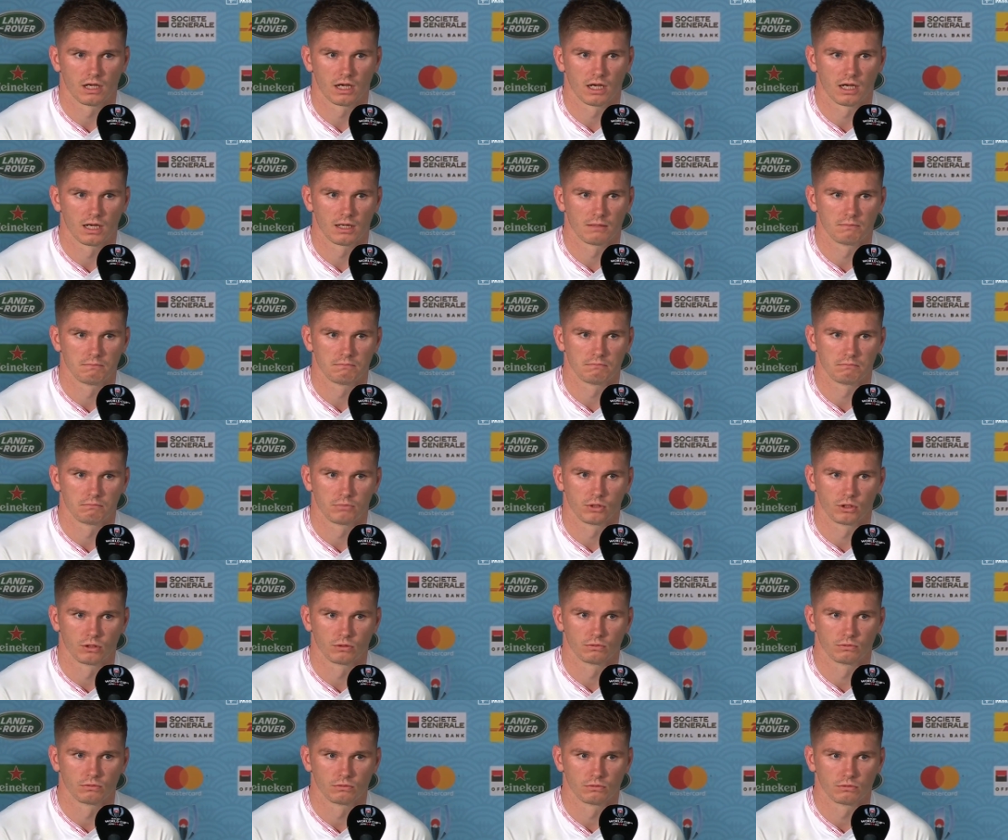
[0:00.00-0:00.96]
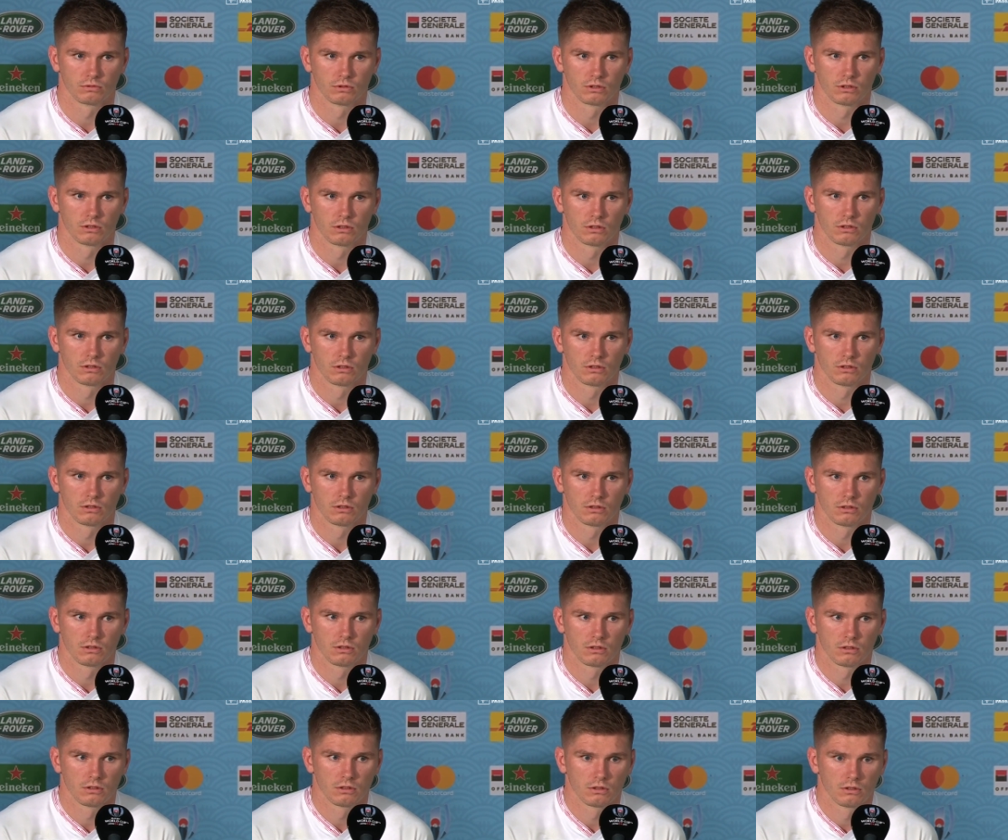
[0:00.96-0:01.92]
um, but.
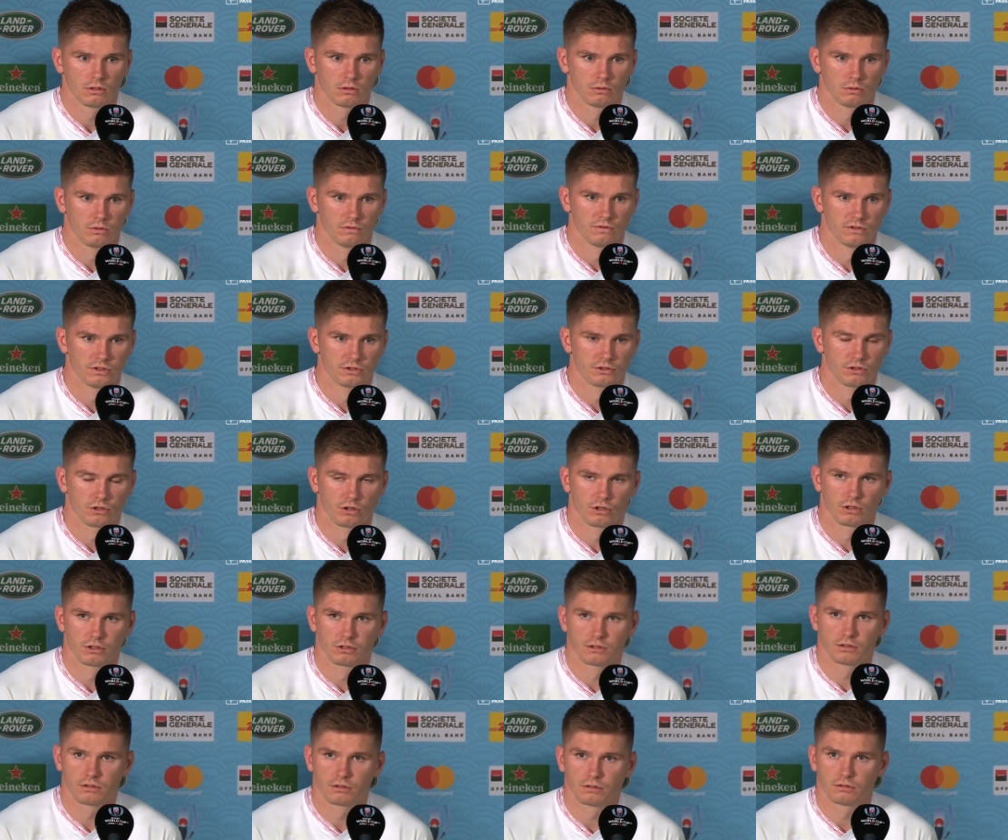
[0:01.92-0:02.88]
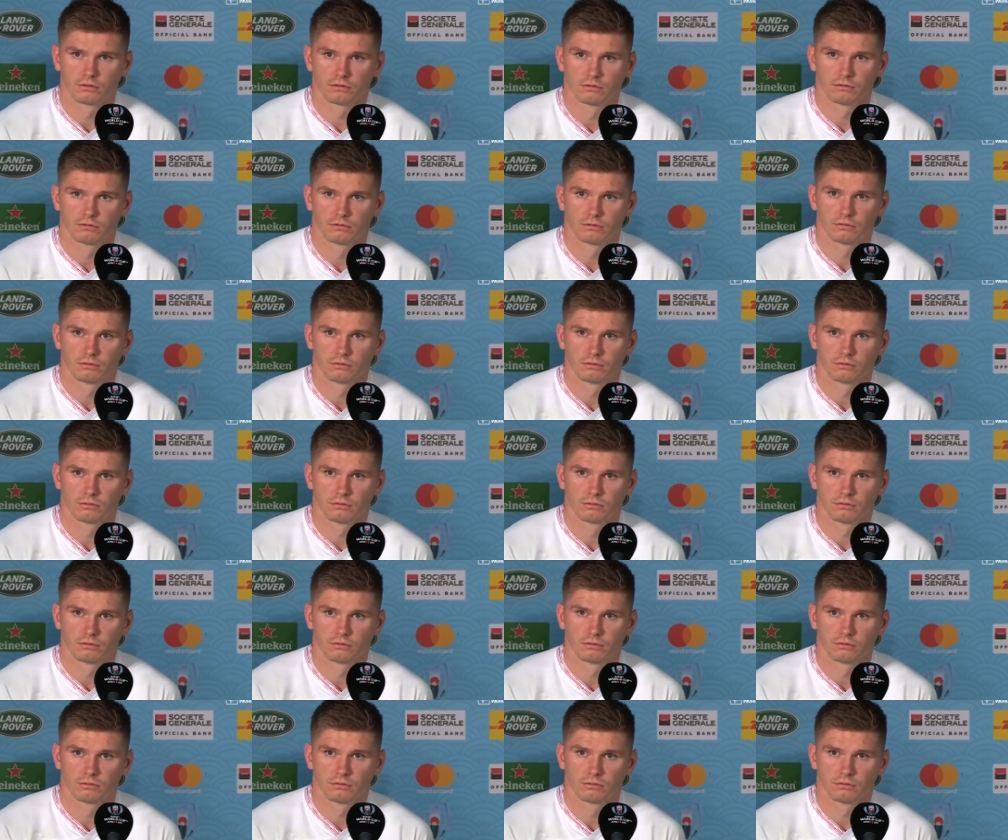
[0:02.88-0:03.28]
We've enjoyed,